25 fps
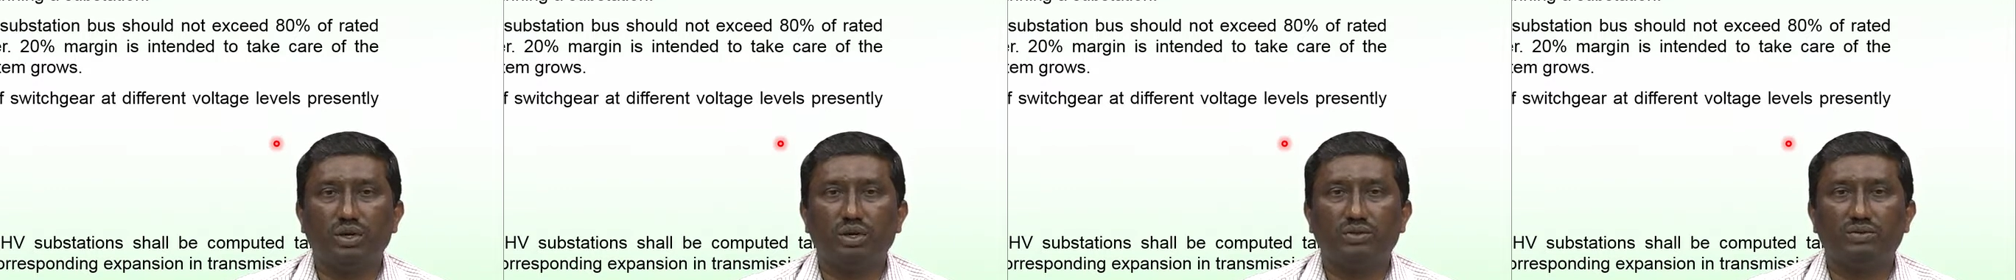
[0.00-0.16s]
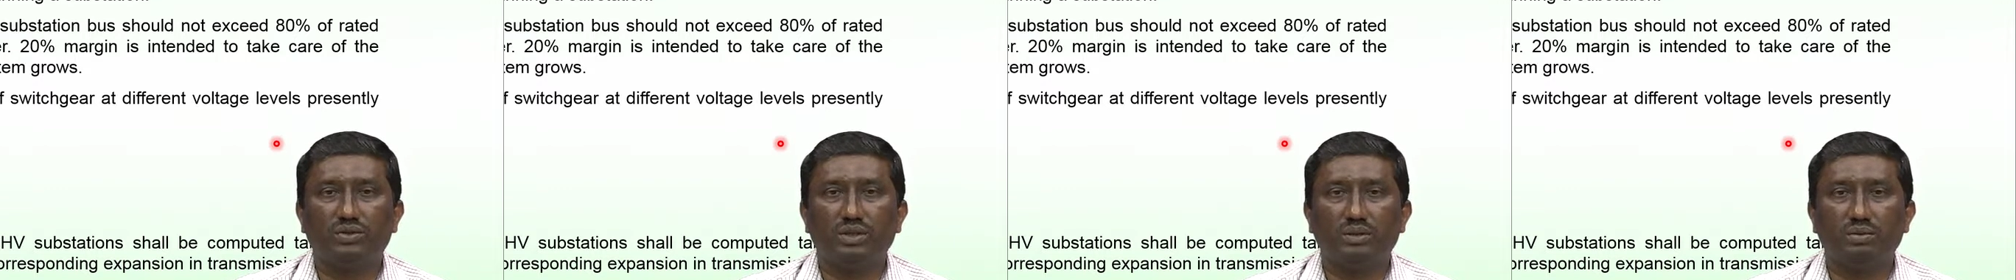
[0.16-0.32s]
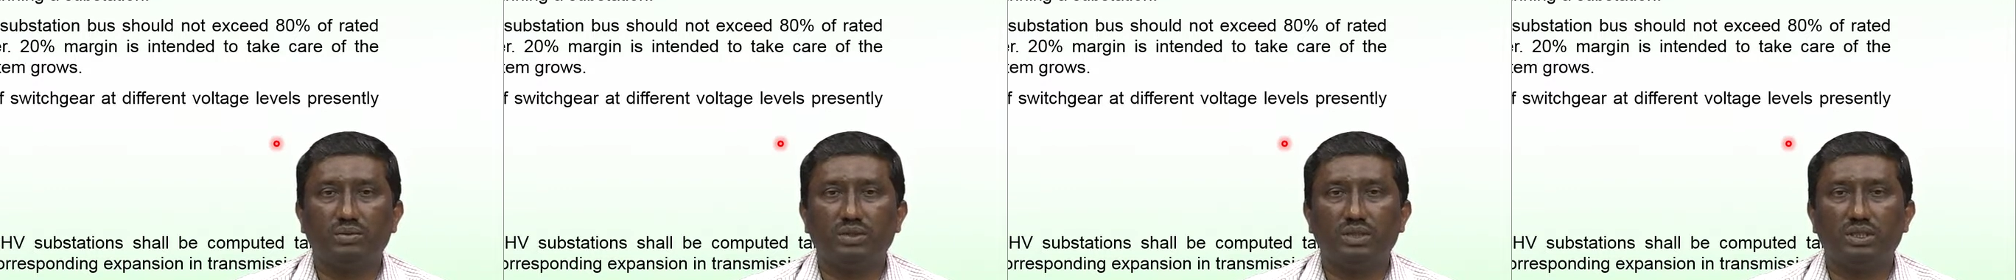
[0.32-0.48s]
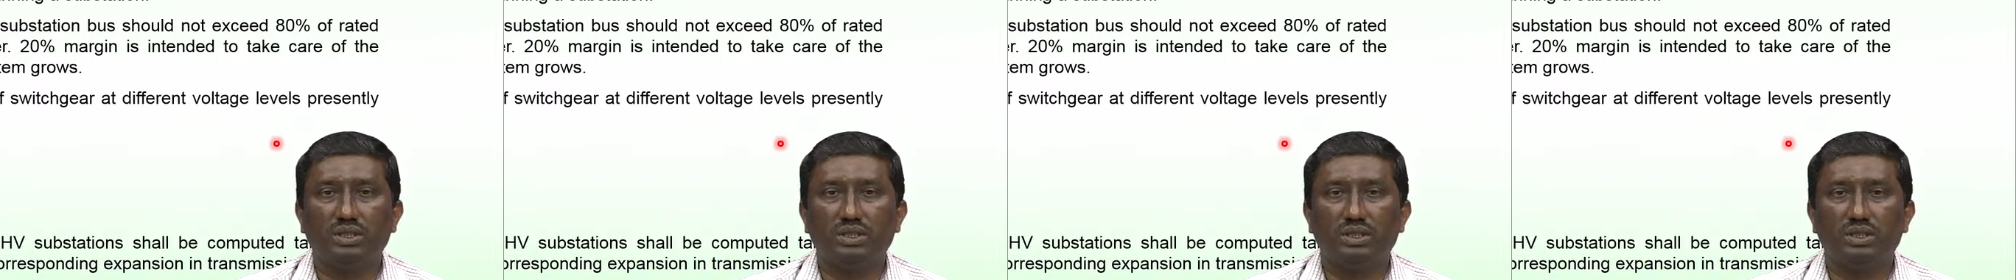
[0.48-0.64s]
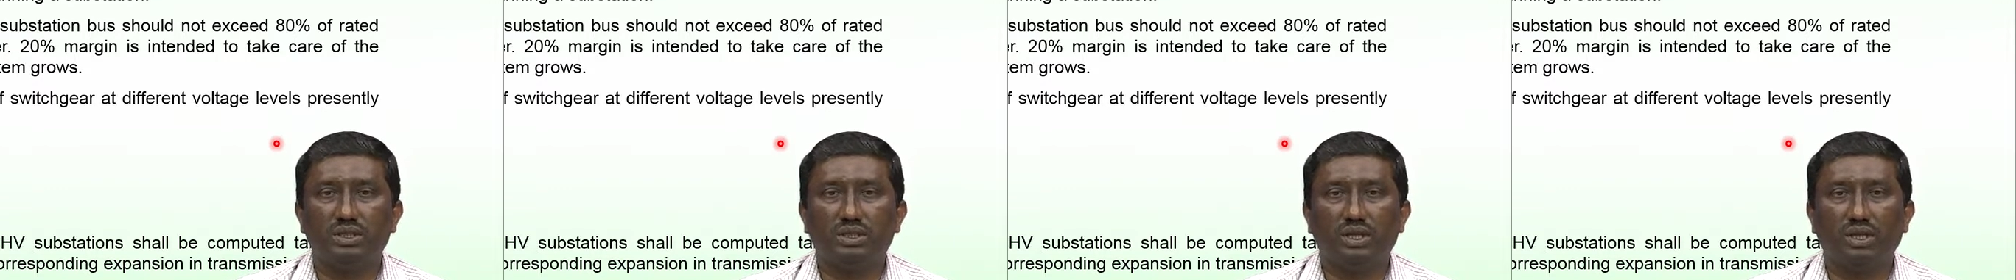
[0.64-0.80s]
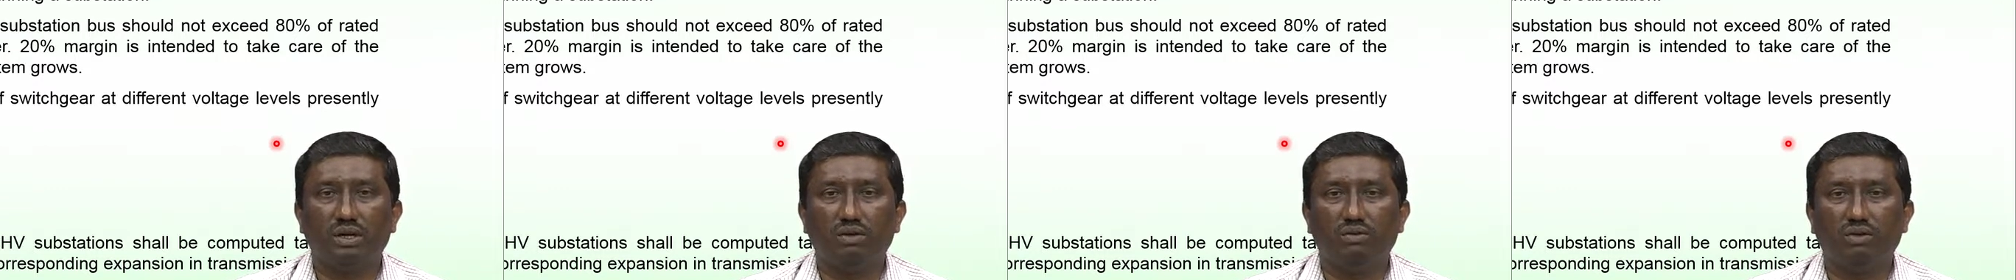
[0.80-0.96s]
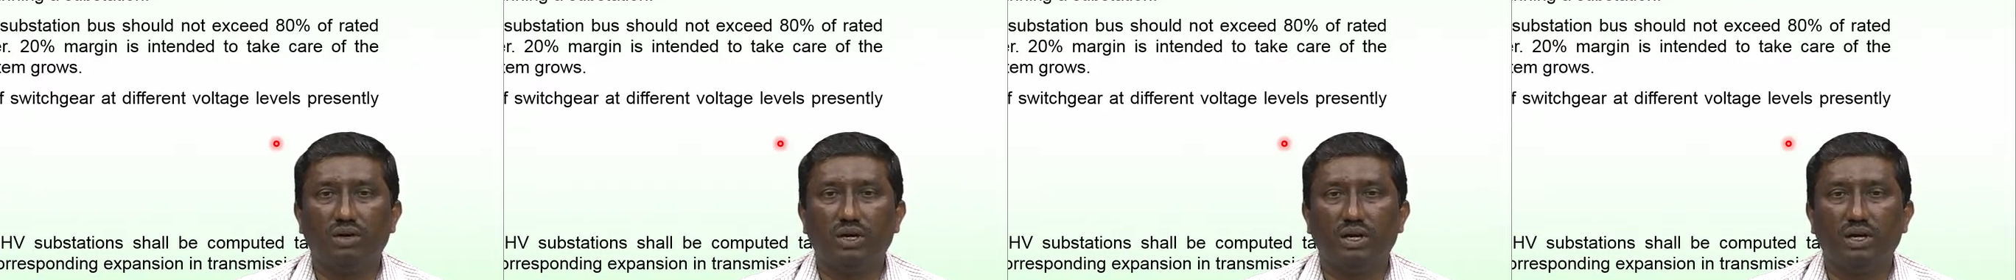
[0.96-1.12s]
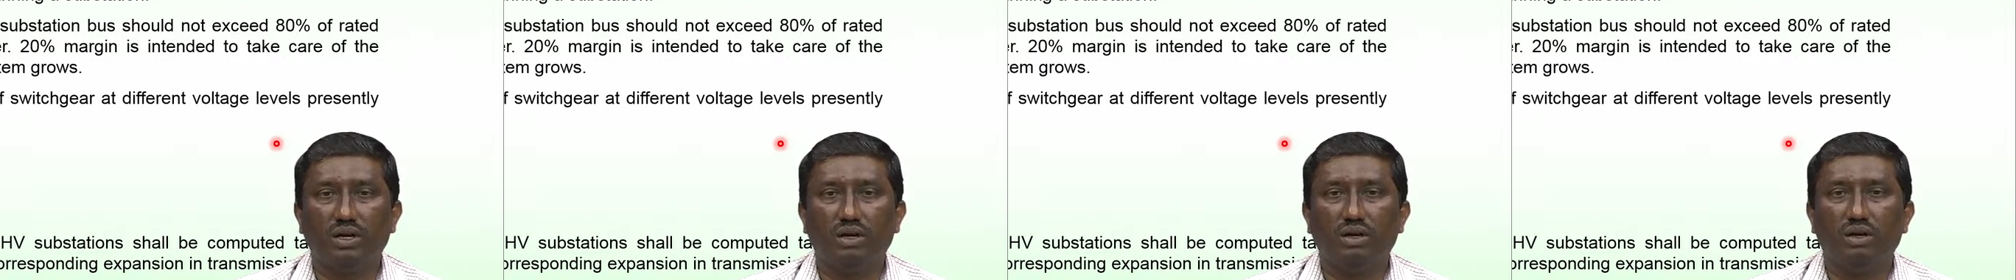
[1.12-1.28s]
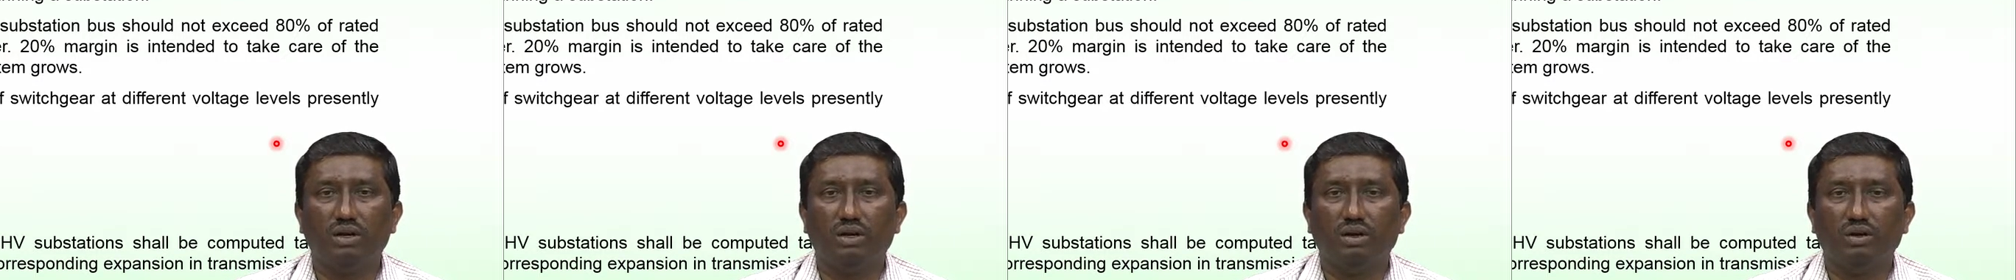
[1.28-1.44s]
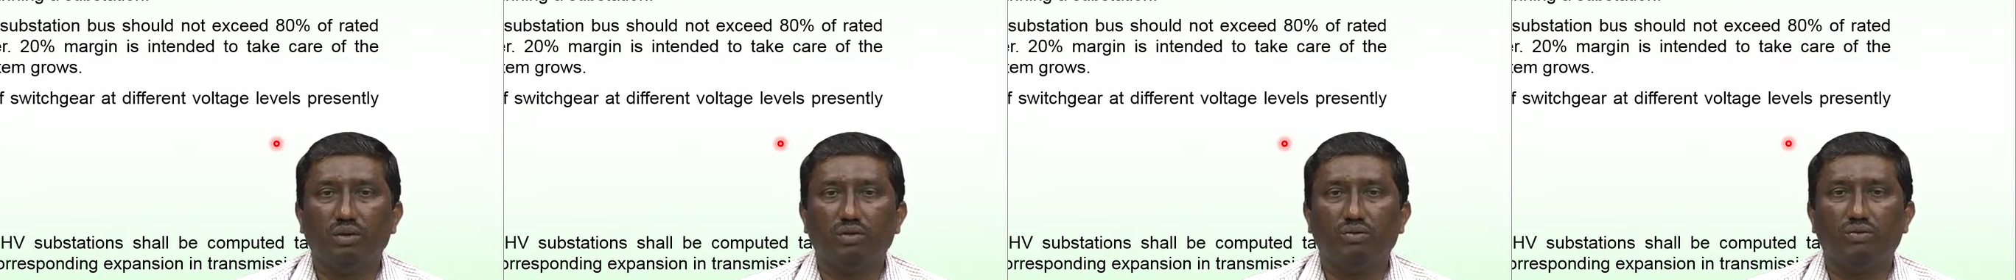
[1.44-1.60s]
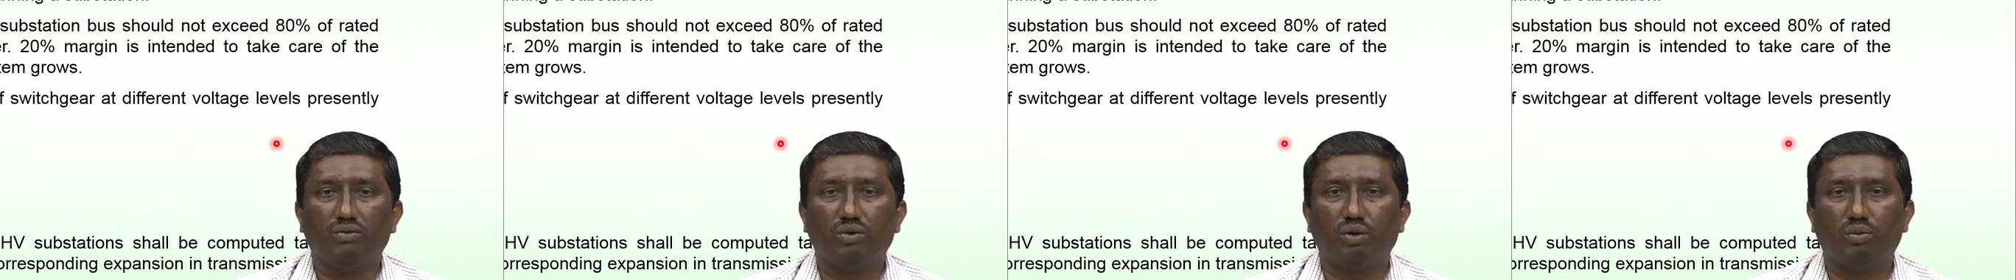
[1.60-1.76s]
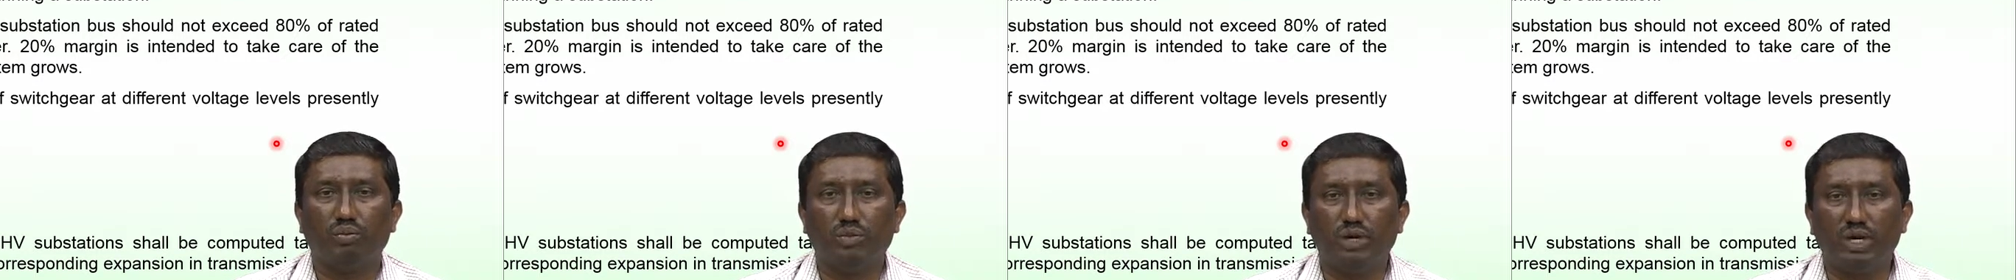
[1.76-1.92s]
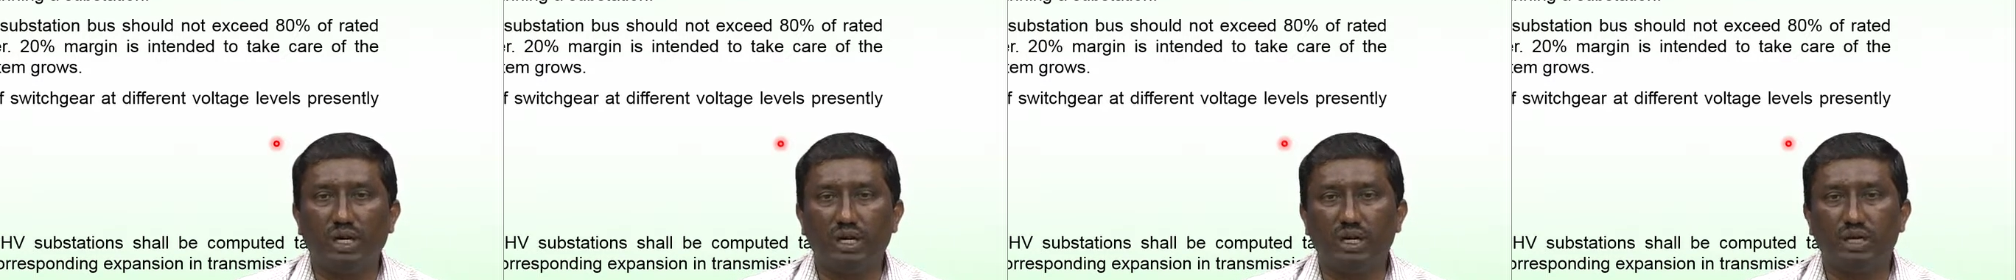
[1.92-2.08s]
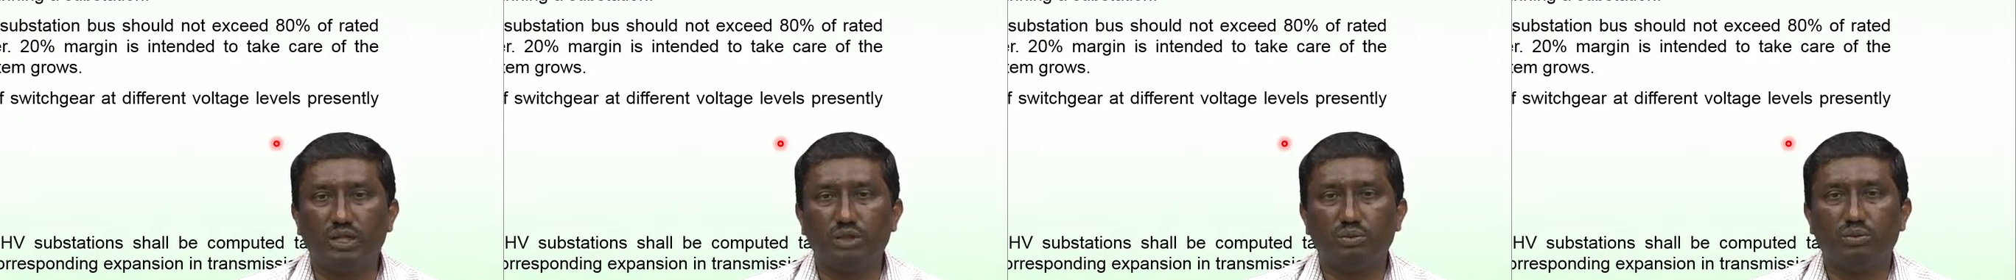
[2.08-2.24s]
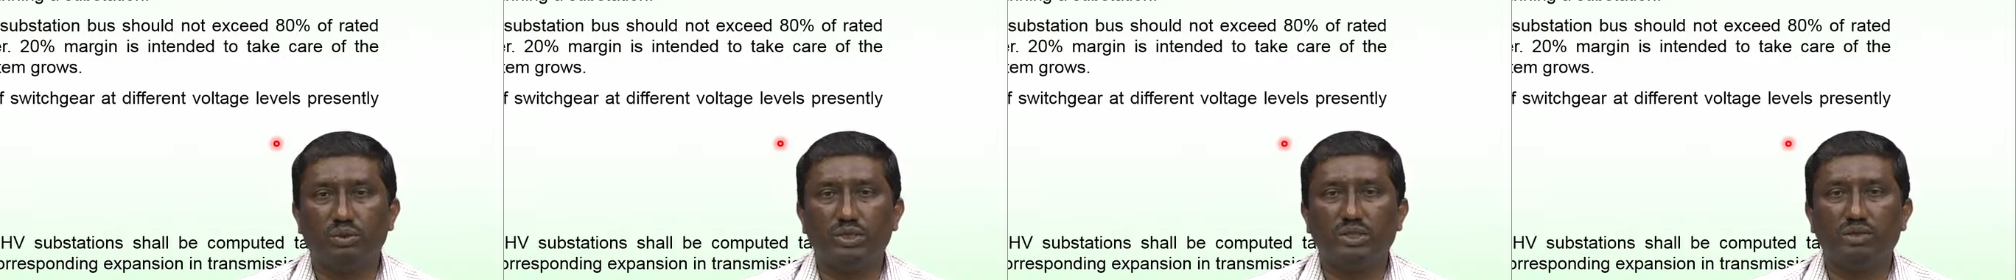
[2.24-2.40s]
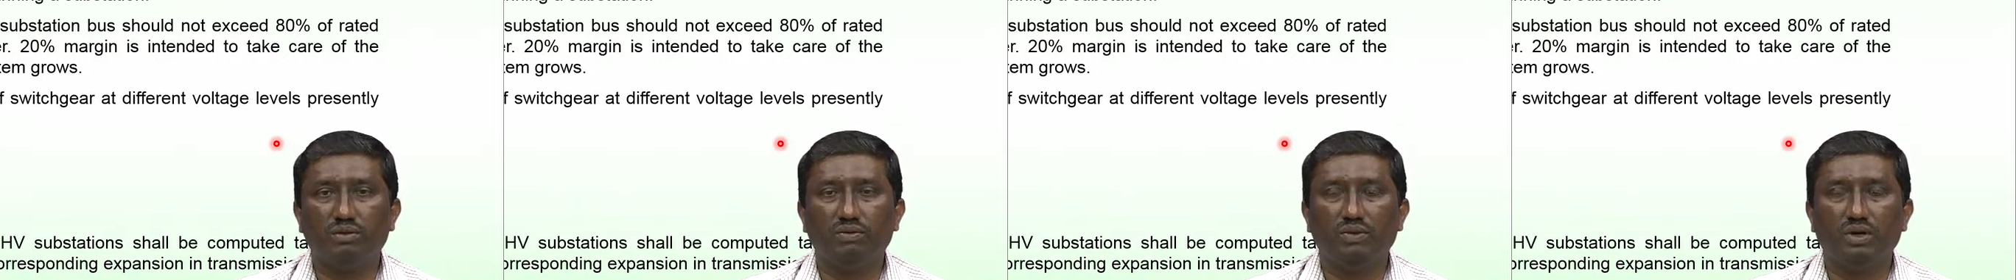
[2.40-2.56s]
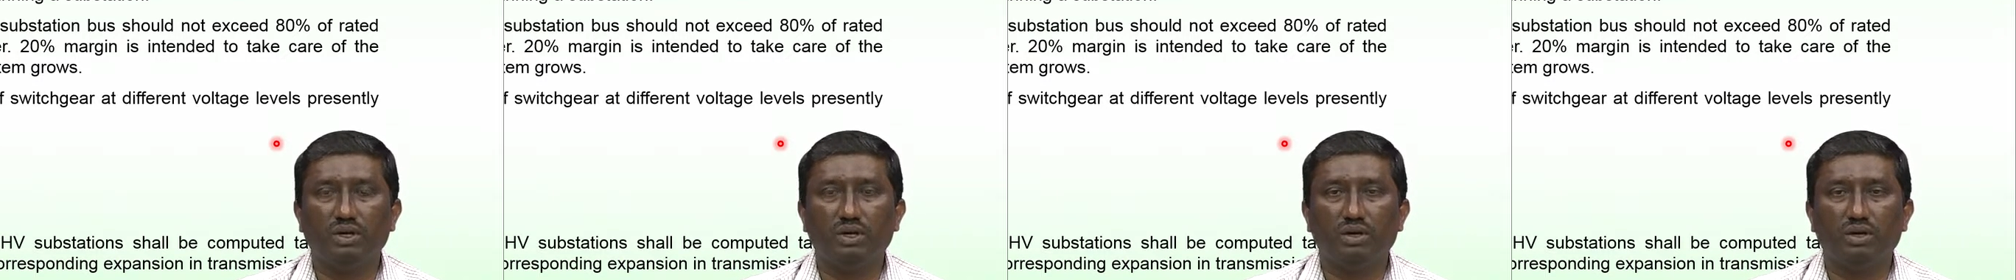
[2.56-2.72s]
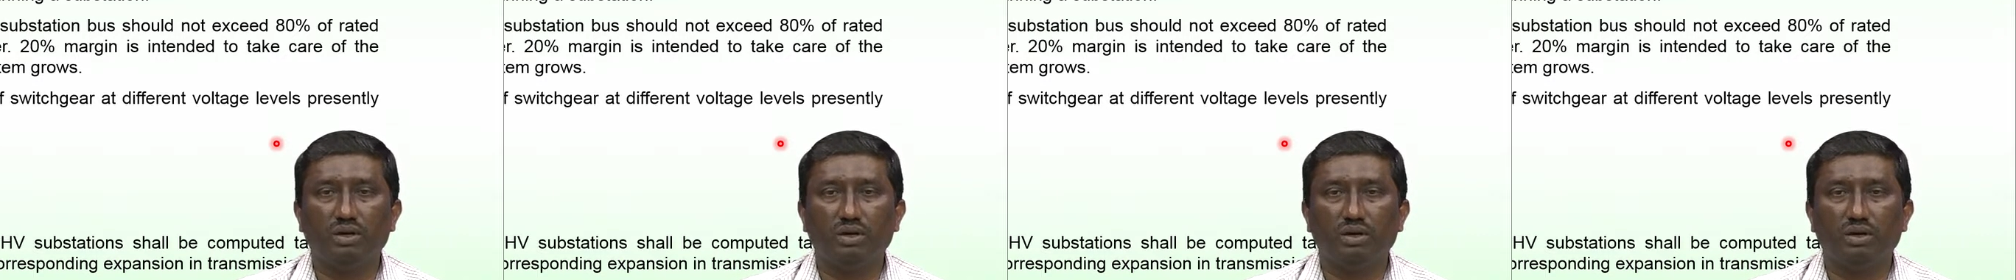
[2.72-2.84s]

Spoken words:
of substations required for meeting a specific